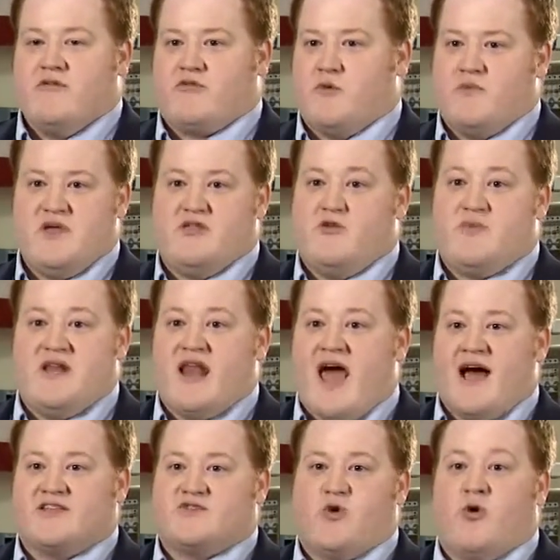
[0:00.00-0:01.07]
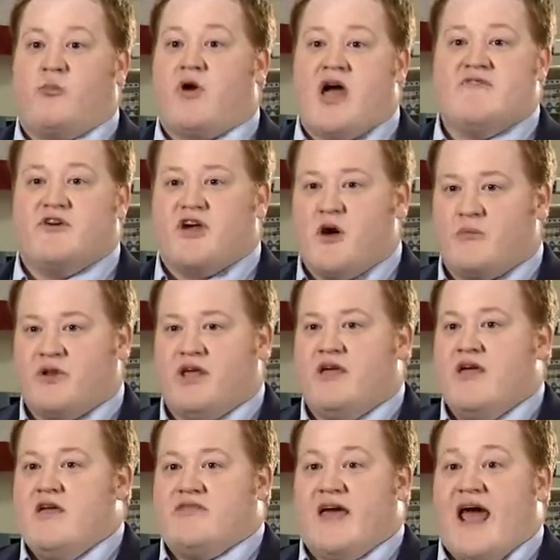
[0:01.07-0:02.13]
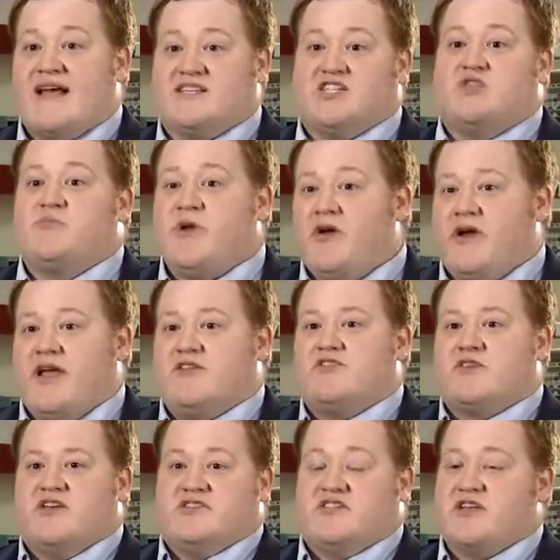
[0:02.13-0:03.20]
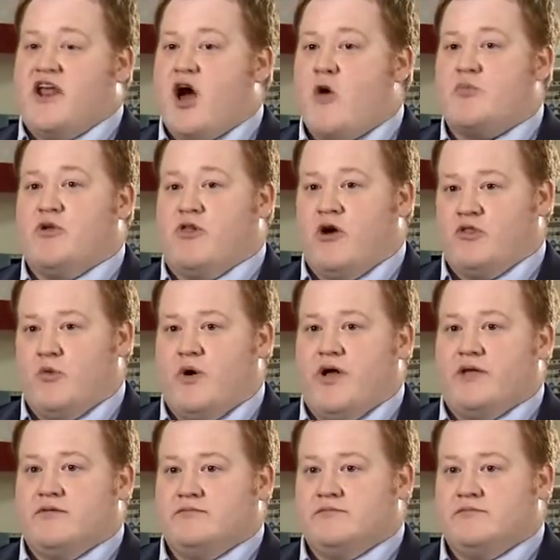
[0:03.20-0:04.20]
from either be NASA or a private company that has experience, because it's going to help you along the way.